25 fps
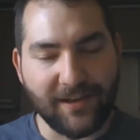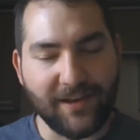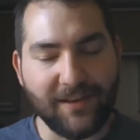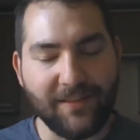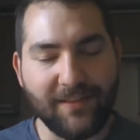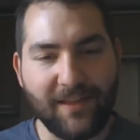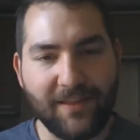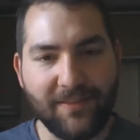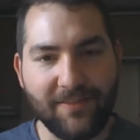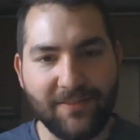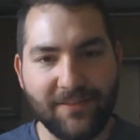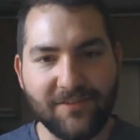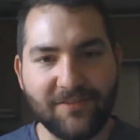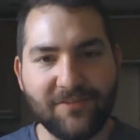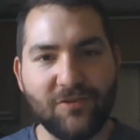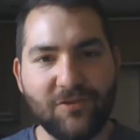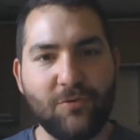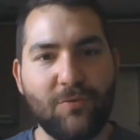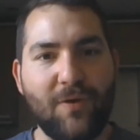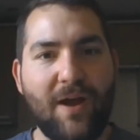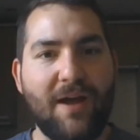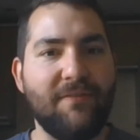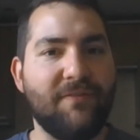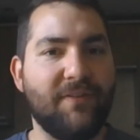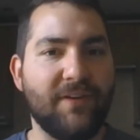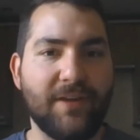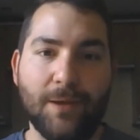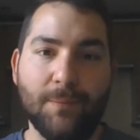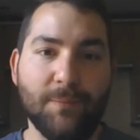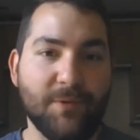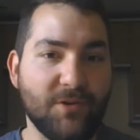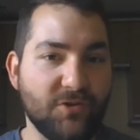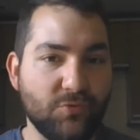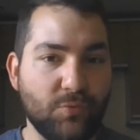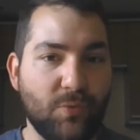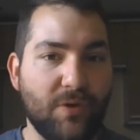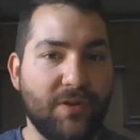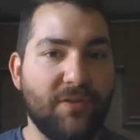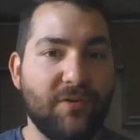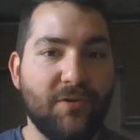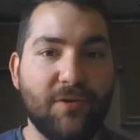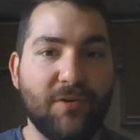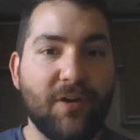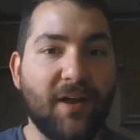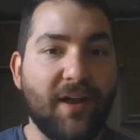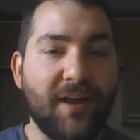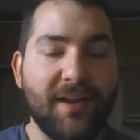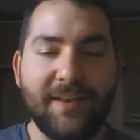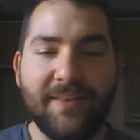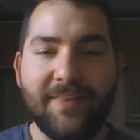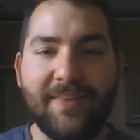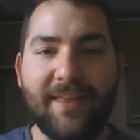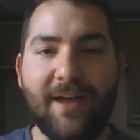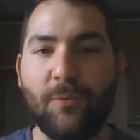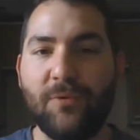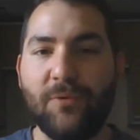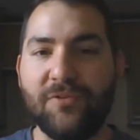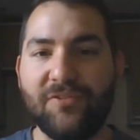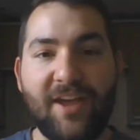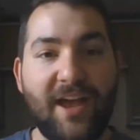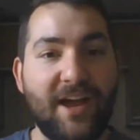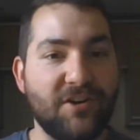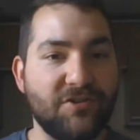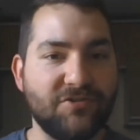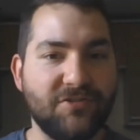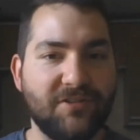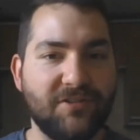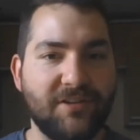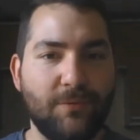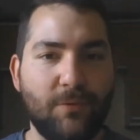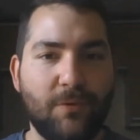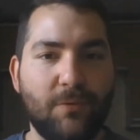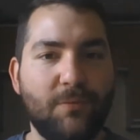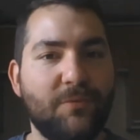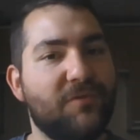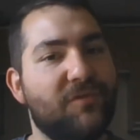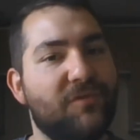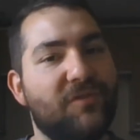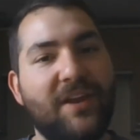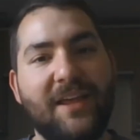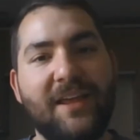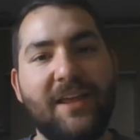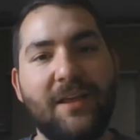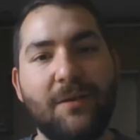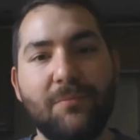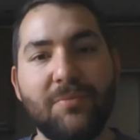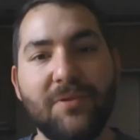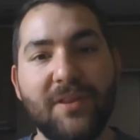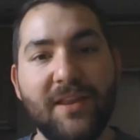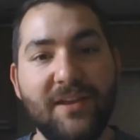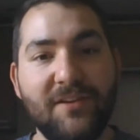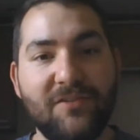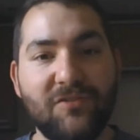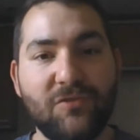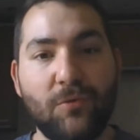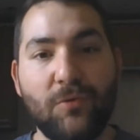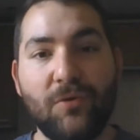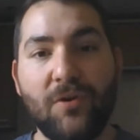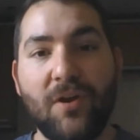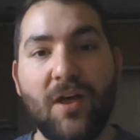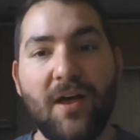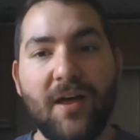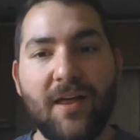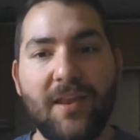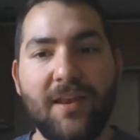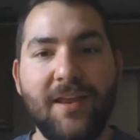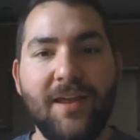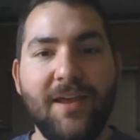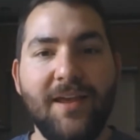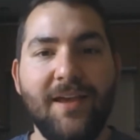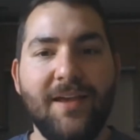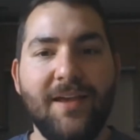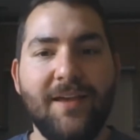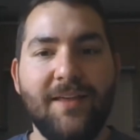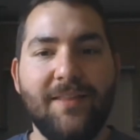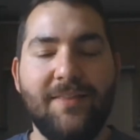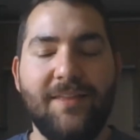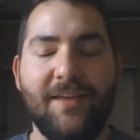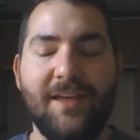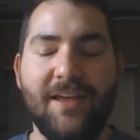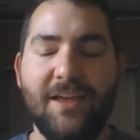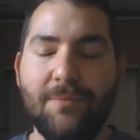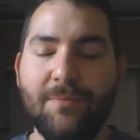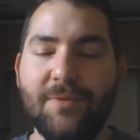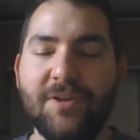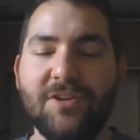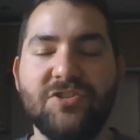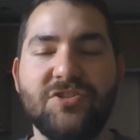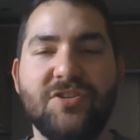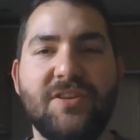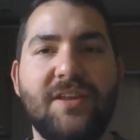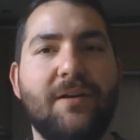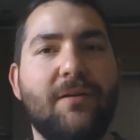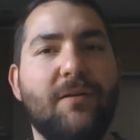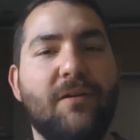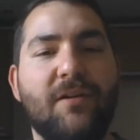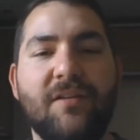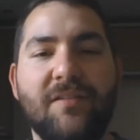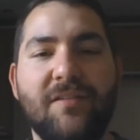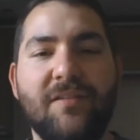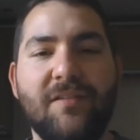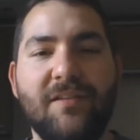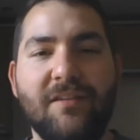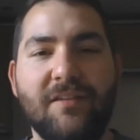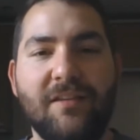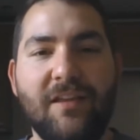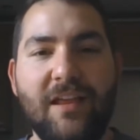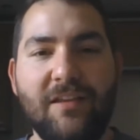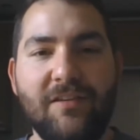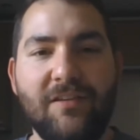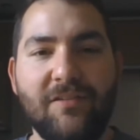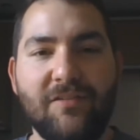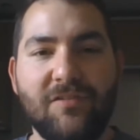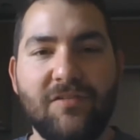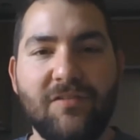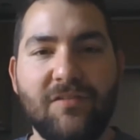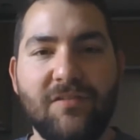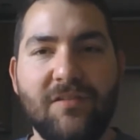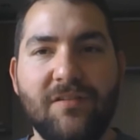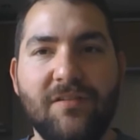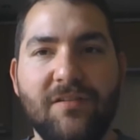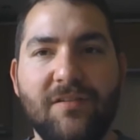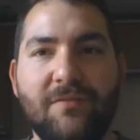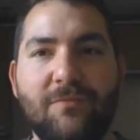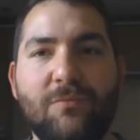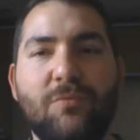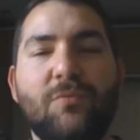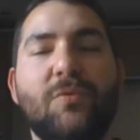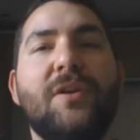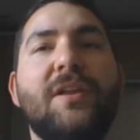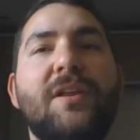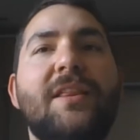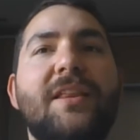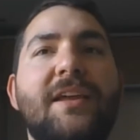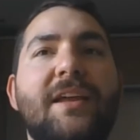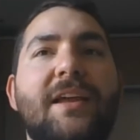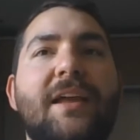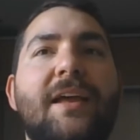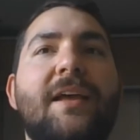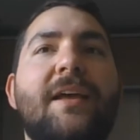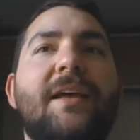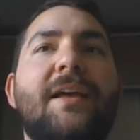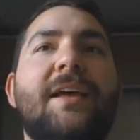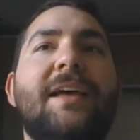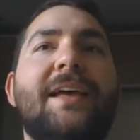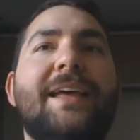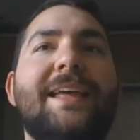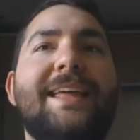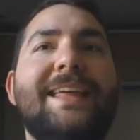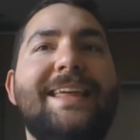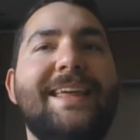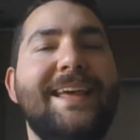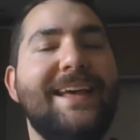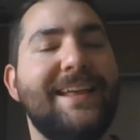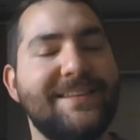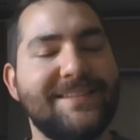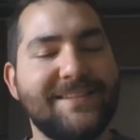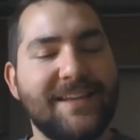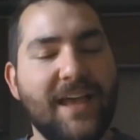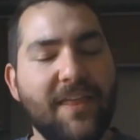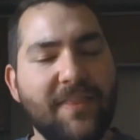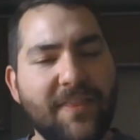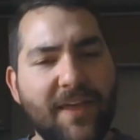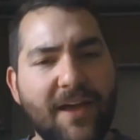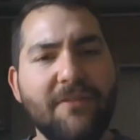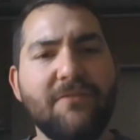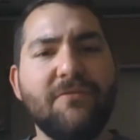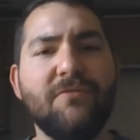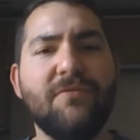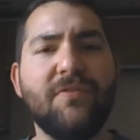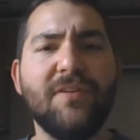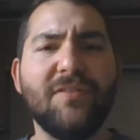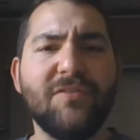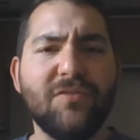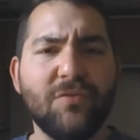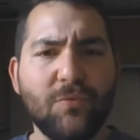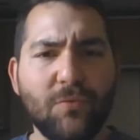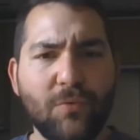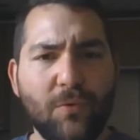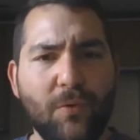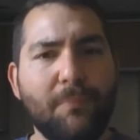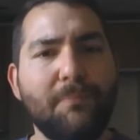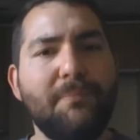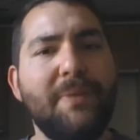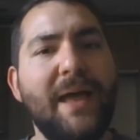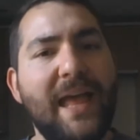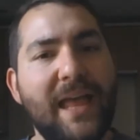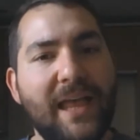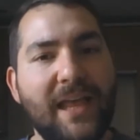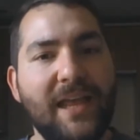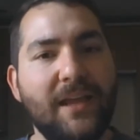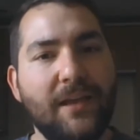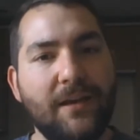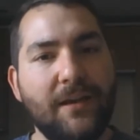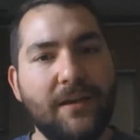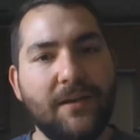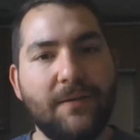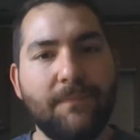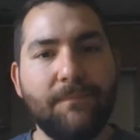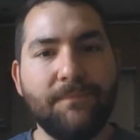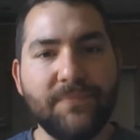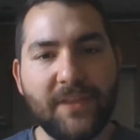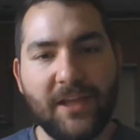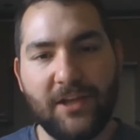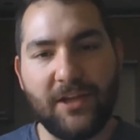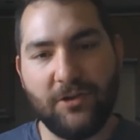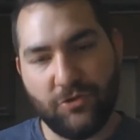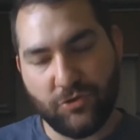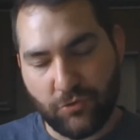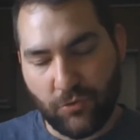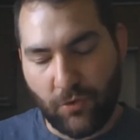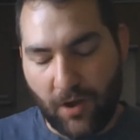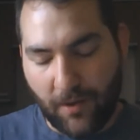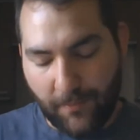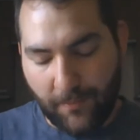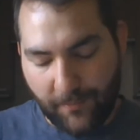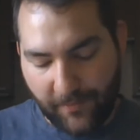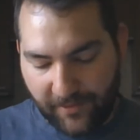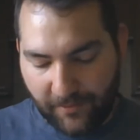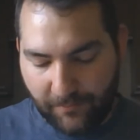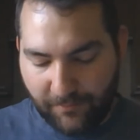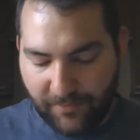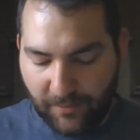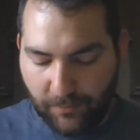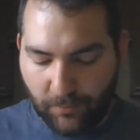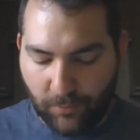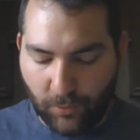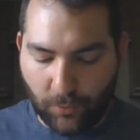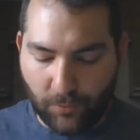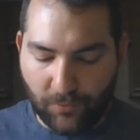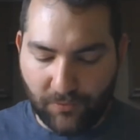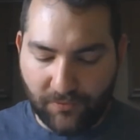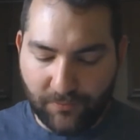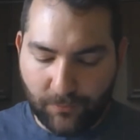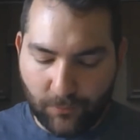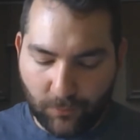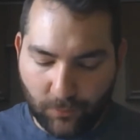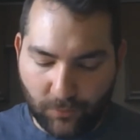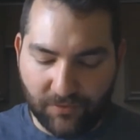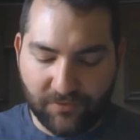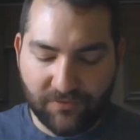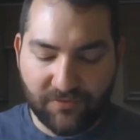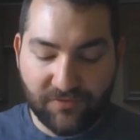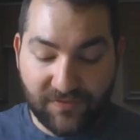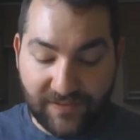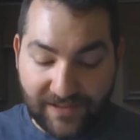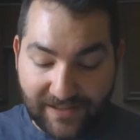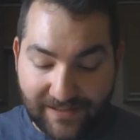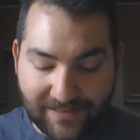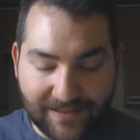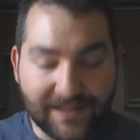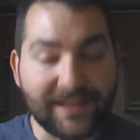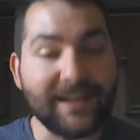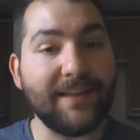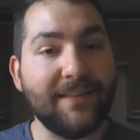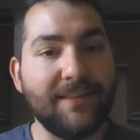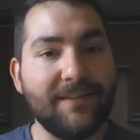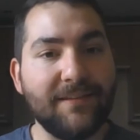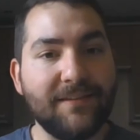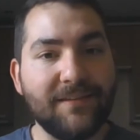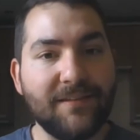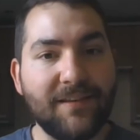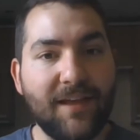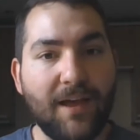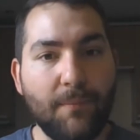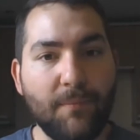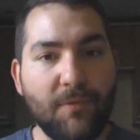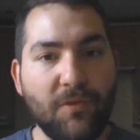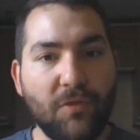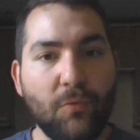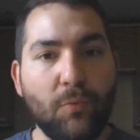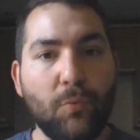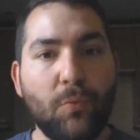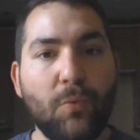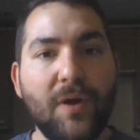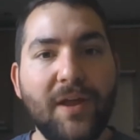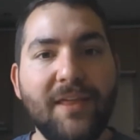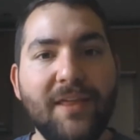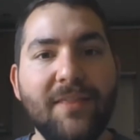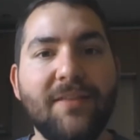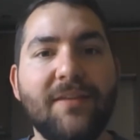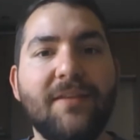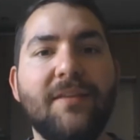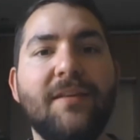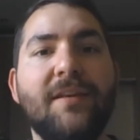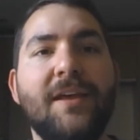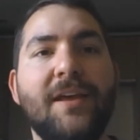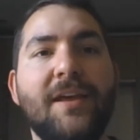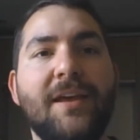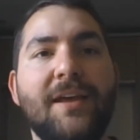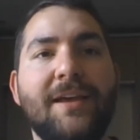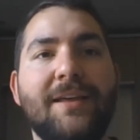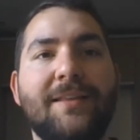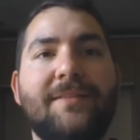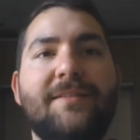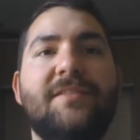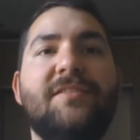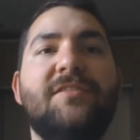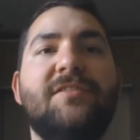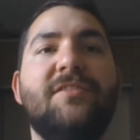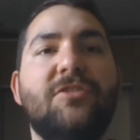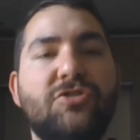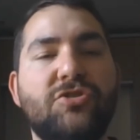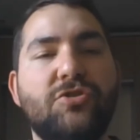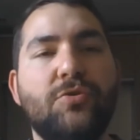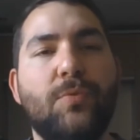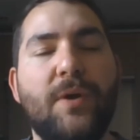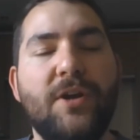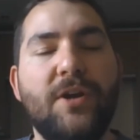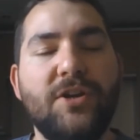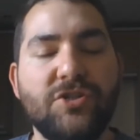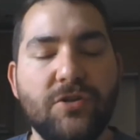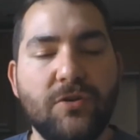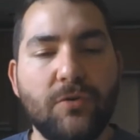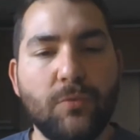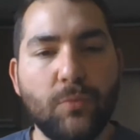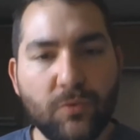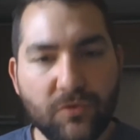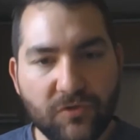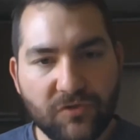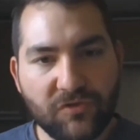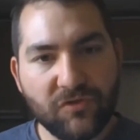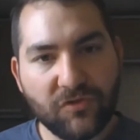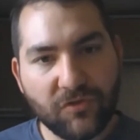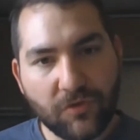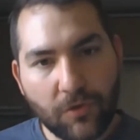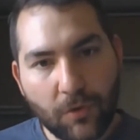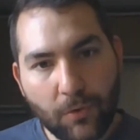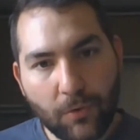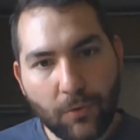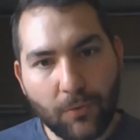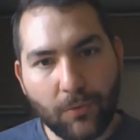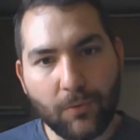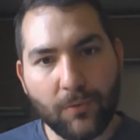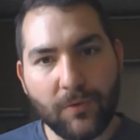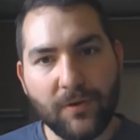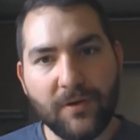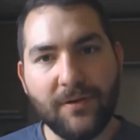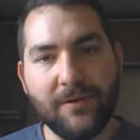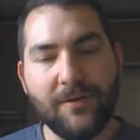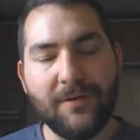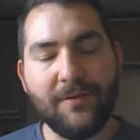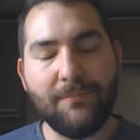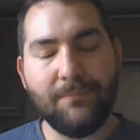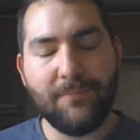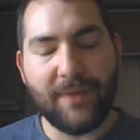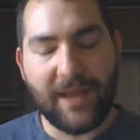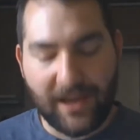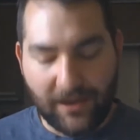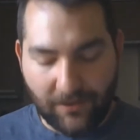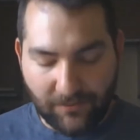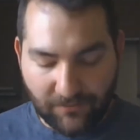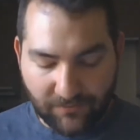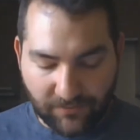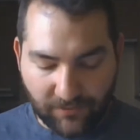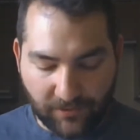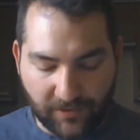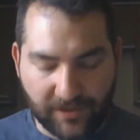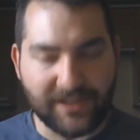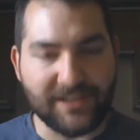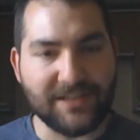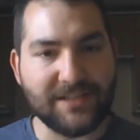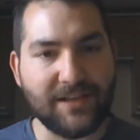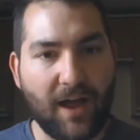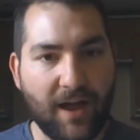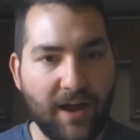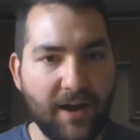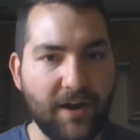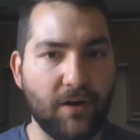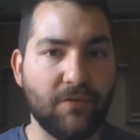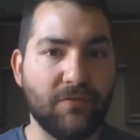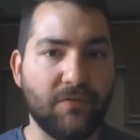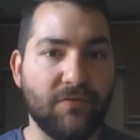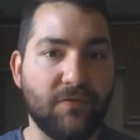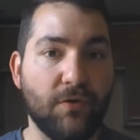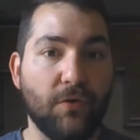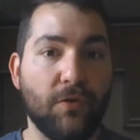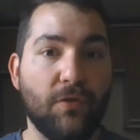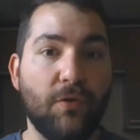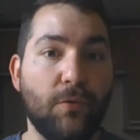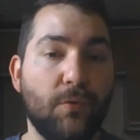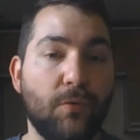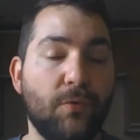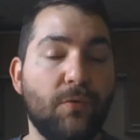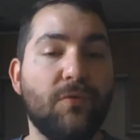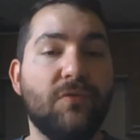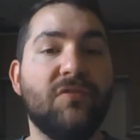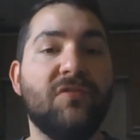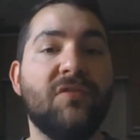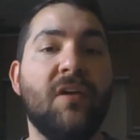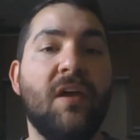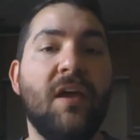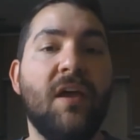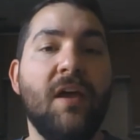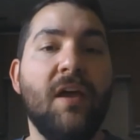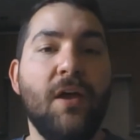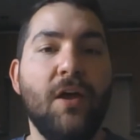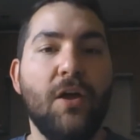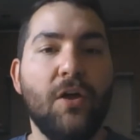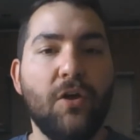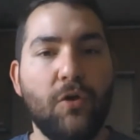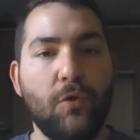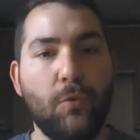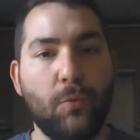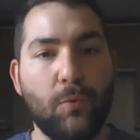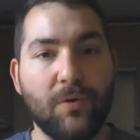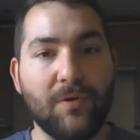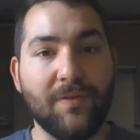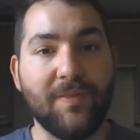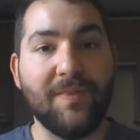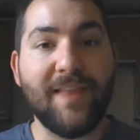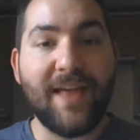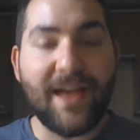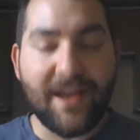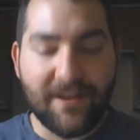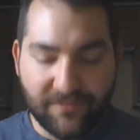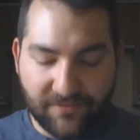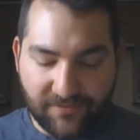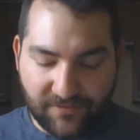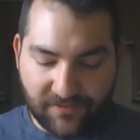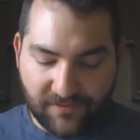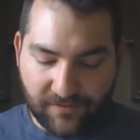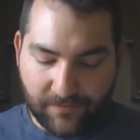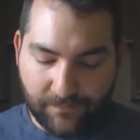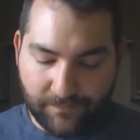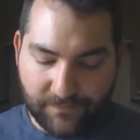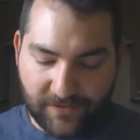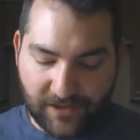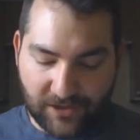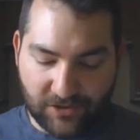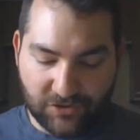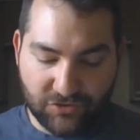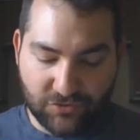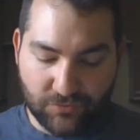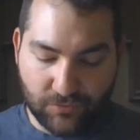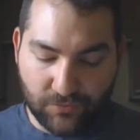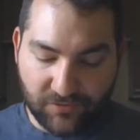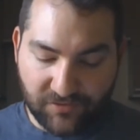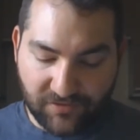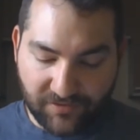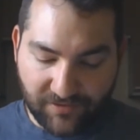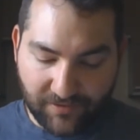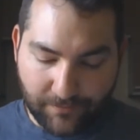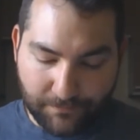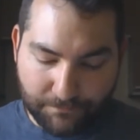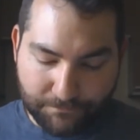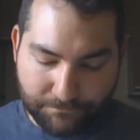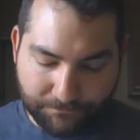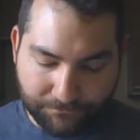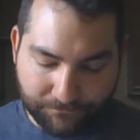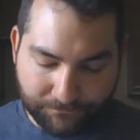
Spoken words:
And this graphic image, whether or not that was actually what was taking place or not, the image there is really gets at that visceral pain and trauma that people were feeling at this time, and the way that the situation was so painful and dire for those who were left in Jerusalem.